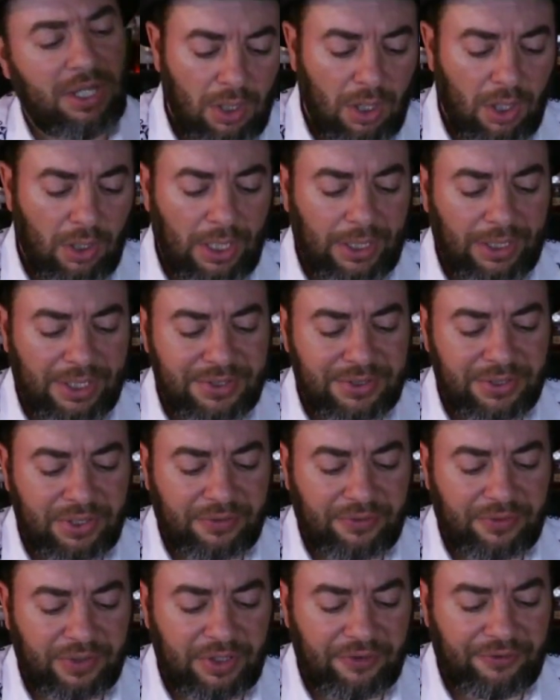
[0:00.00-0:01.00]
All right, let's
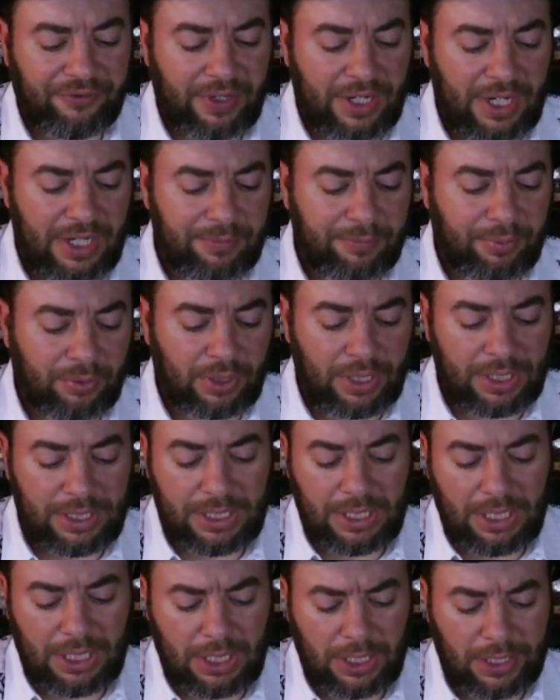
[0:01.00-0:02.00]
look for the fine
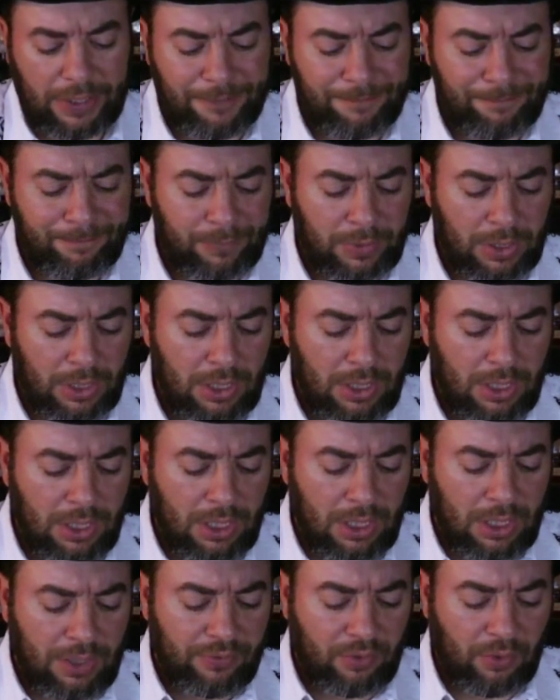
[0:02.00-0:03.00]
print here.
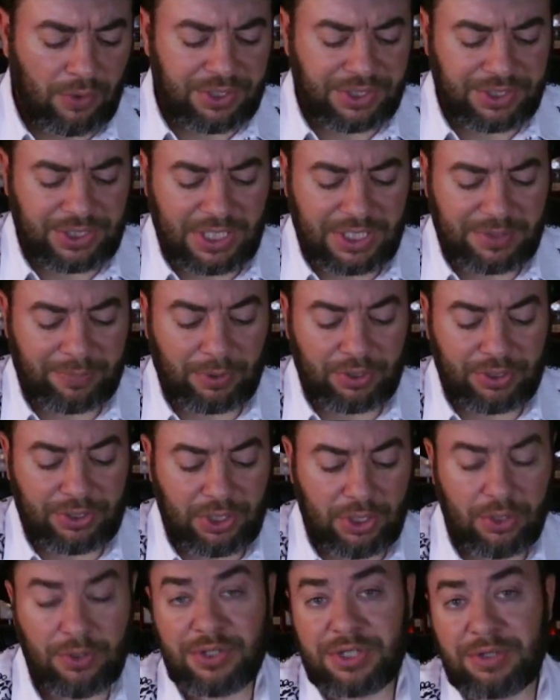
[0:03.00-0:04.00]
Of course, it says
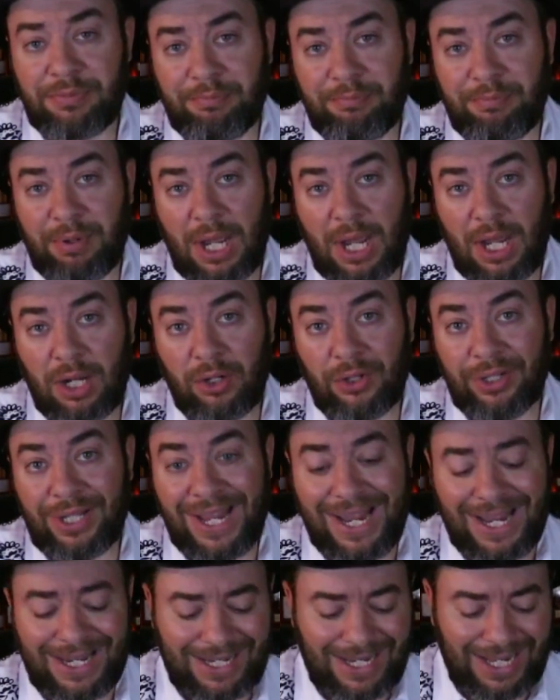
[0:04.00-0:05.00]
produced, bottled,
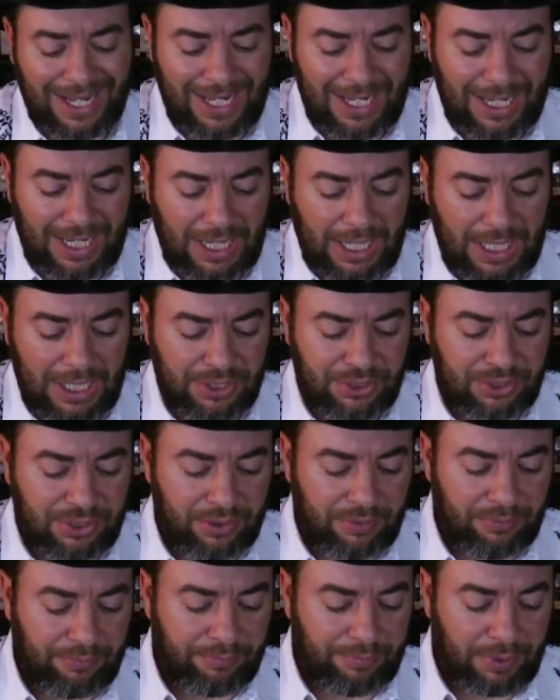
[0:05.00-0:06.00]
and
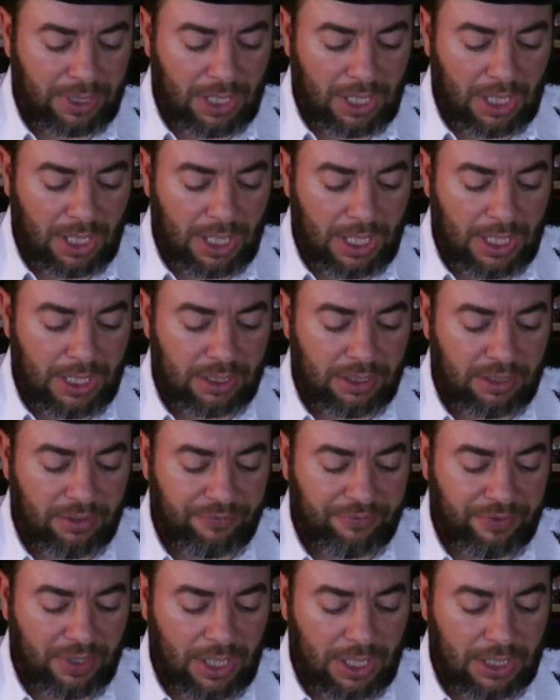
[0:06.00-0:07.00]
aged by
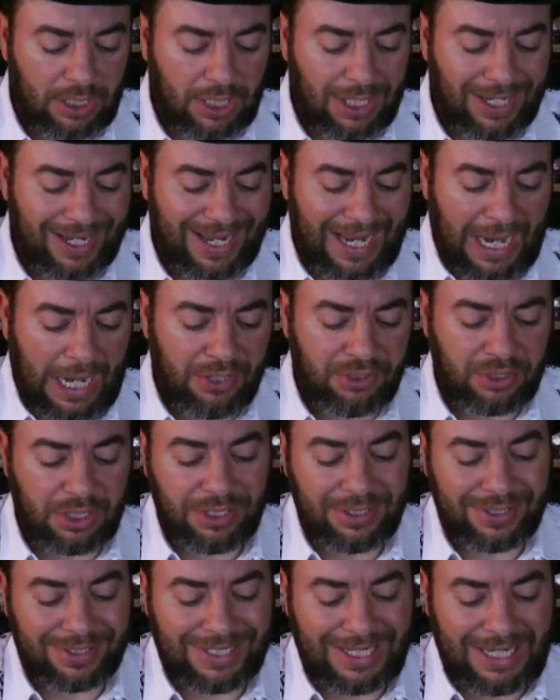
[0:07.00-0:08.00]
Nevada H
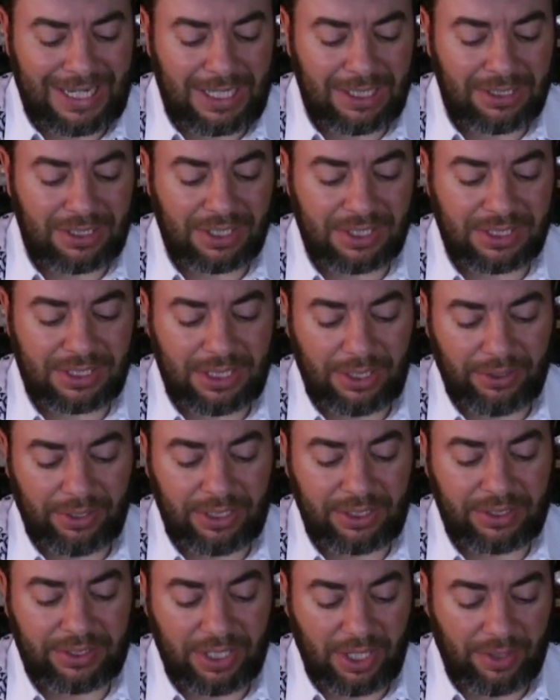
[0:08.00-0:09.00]
and C
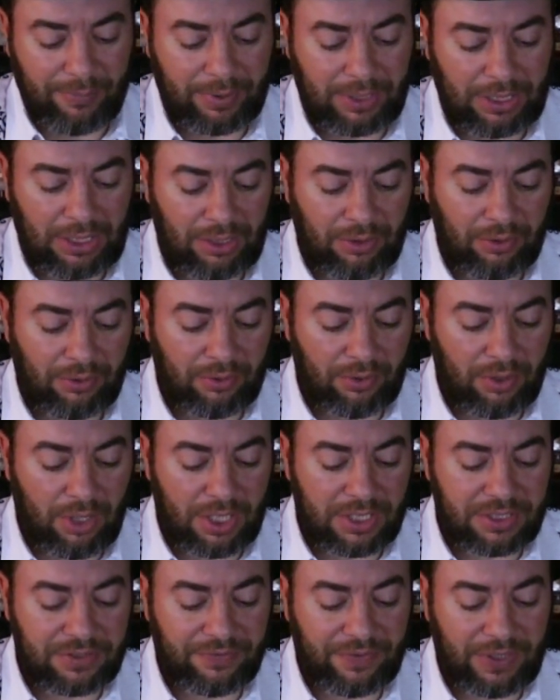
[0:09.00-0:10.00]
Distilling Company,
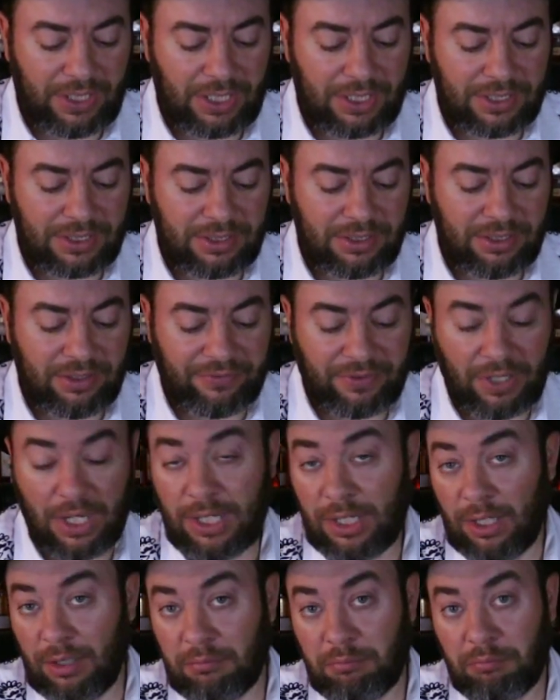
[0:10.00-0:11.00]
Las Vegas,
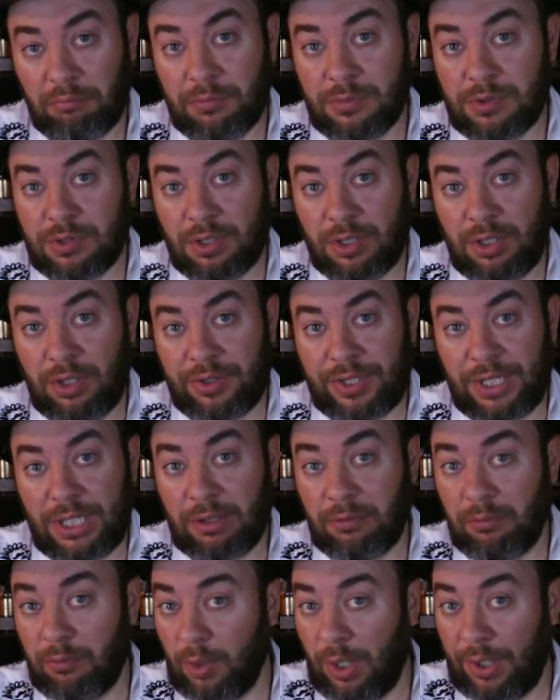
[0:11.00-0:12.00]
Nevada. So you
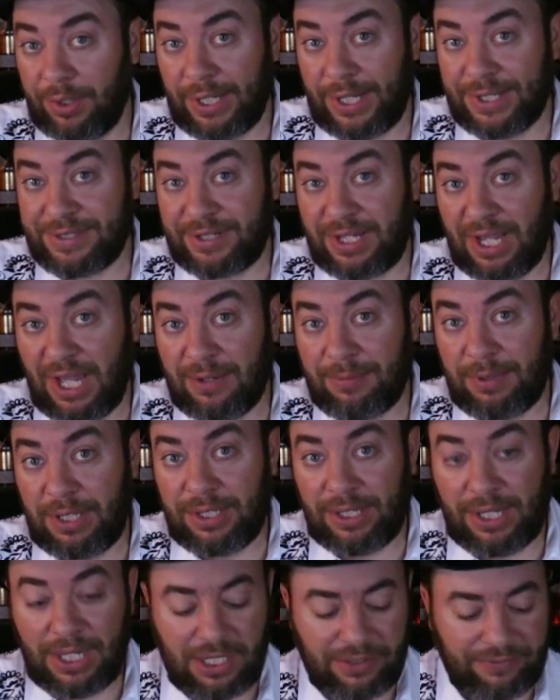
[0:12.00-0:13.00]
think, well, that's got to be
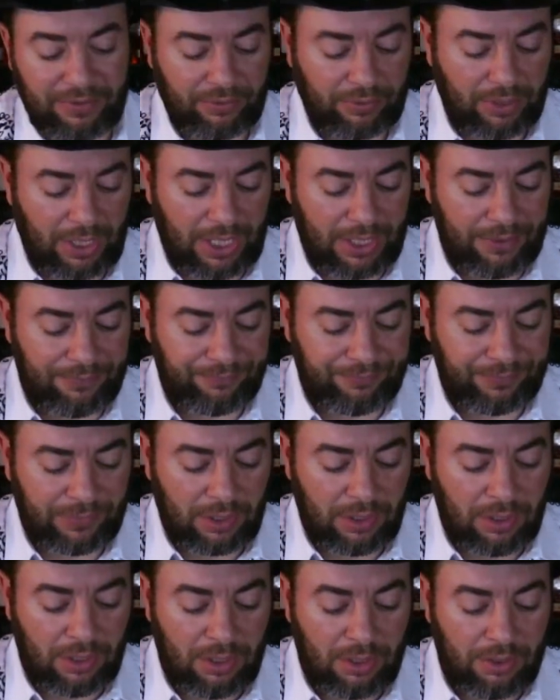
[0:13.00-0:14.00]
the end of it, right?
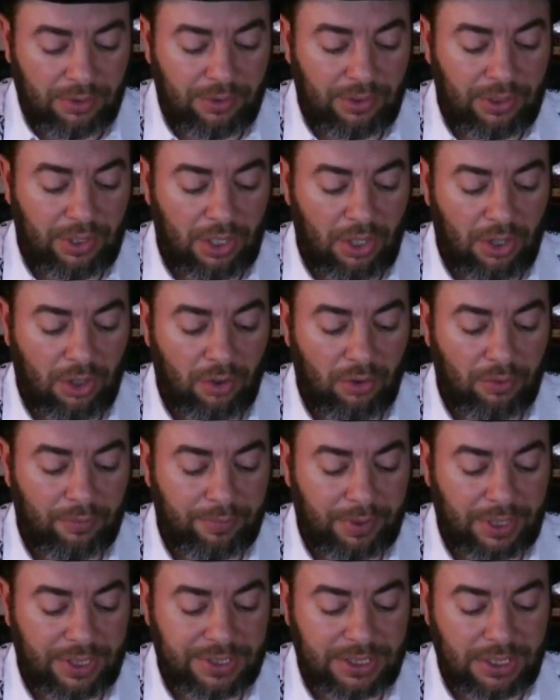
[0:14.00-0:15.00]
No,
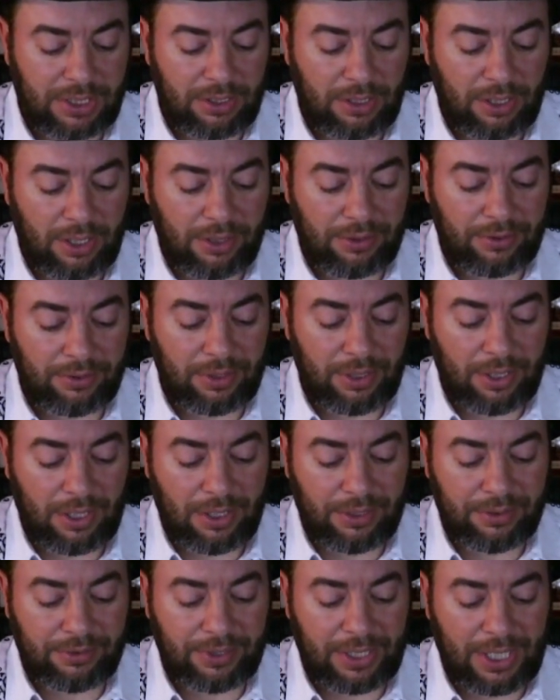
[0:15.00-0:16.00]
because in
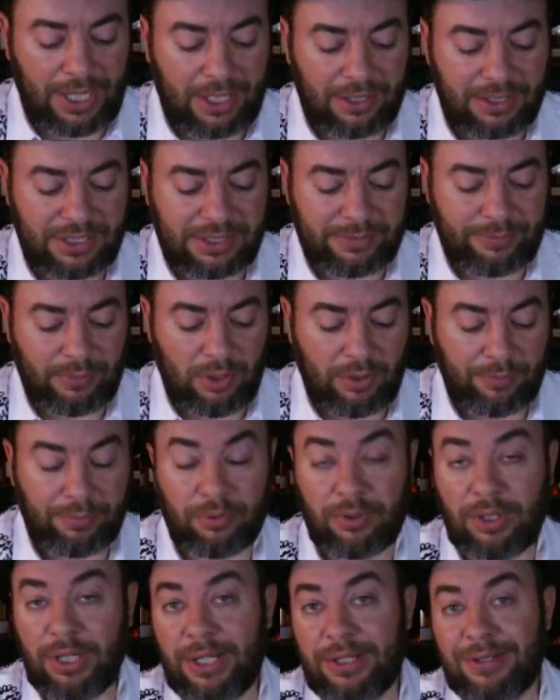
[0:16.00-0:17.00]
under that small
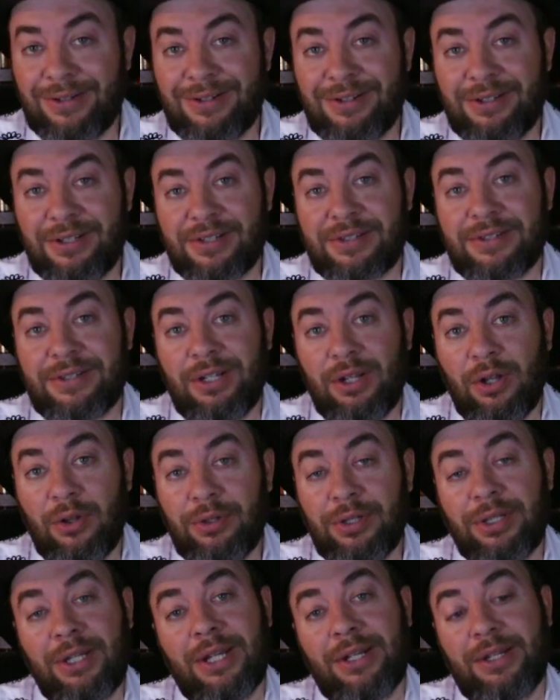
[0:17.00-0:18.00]
print,
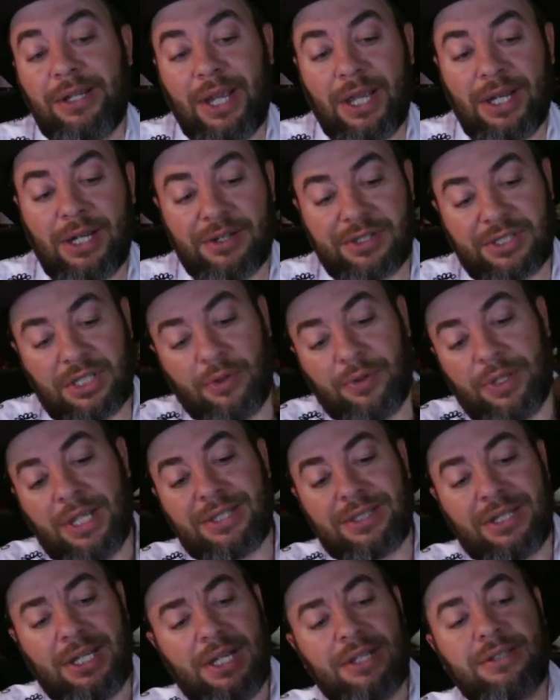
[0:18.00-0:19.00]
distilled in Indiana. So
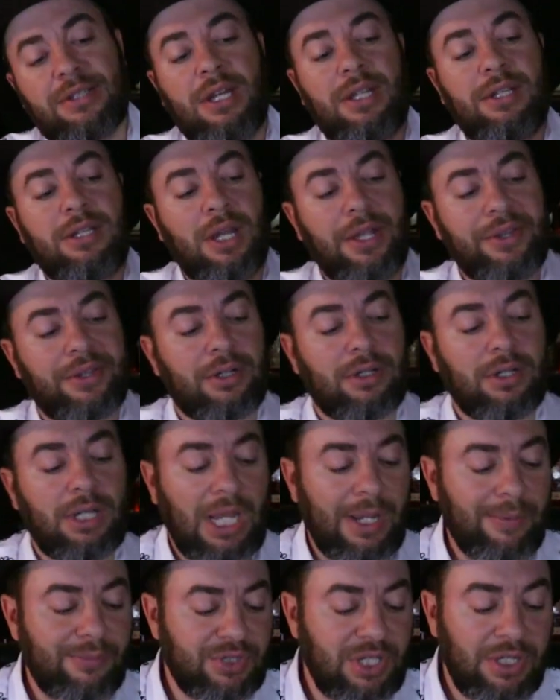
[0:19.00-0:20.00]
this is another
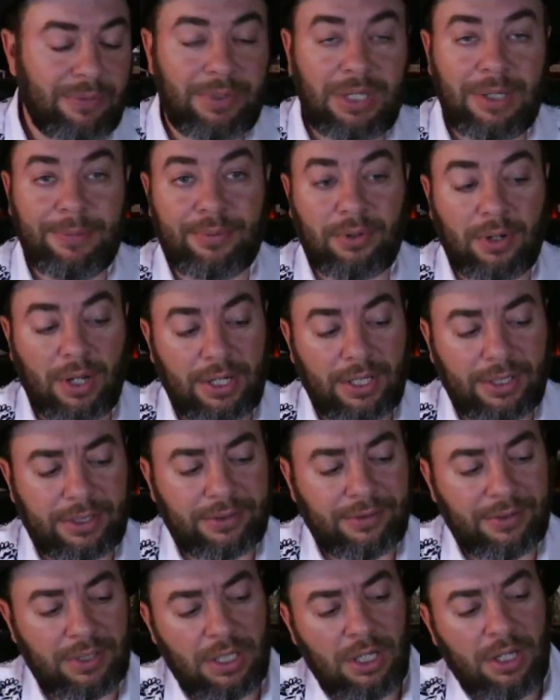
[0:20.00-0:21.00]
MGP
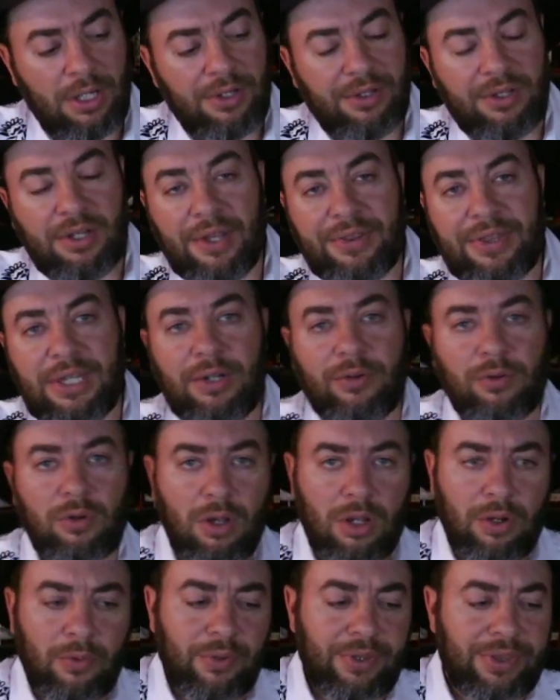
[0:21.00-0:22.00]
product. Nothing
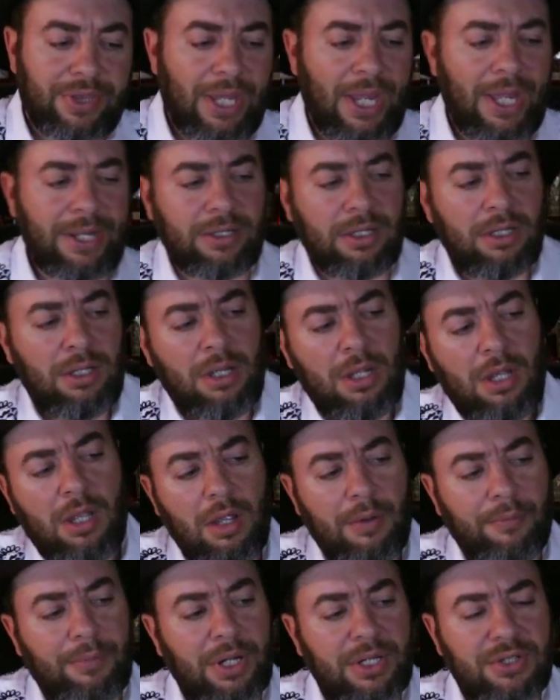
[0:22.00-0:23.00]
wrong with that,
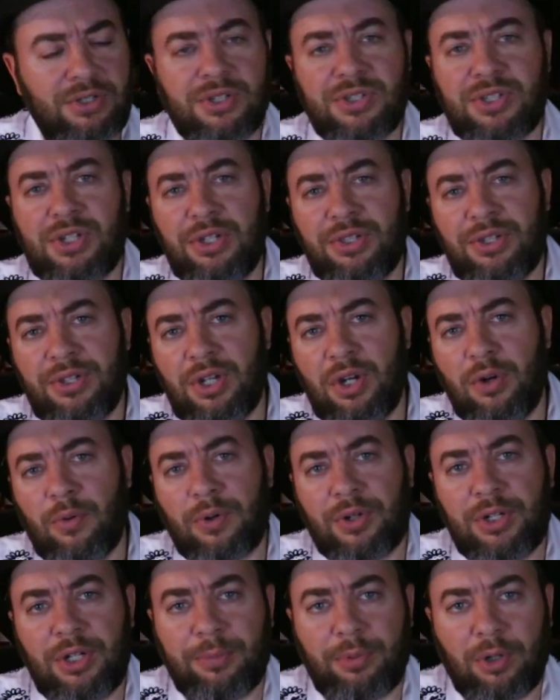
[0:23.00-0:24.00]
but just good to know
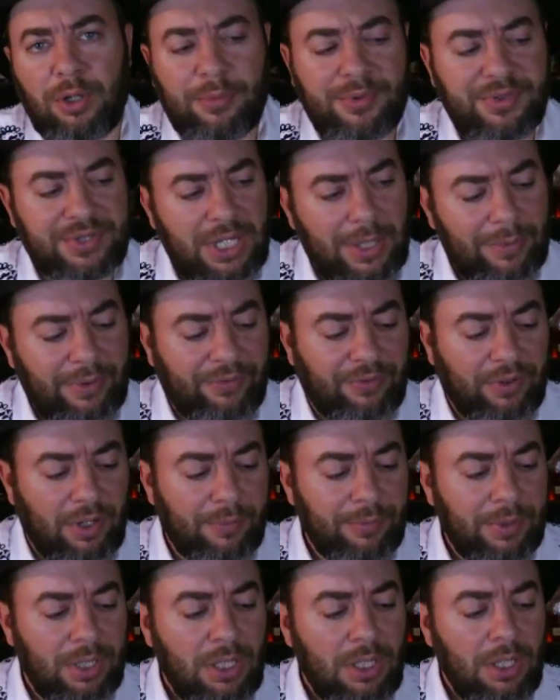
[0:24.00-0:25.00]
where your bourbon's coming
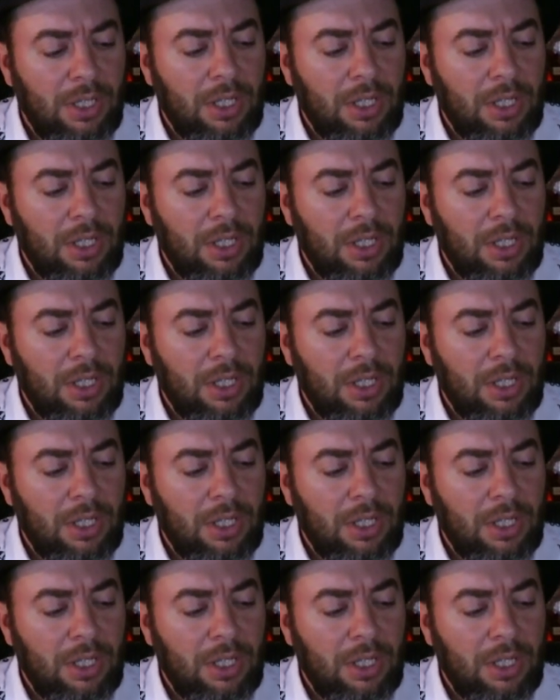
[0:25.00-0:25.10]
from.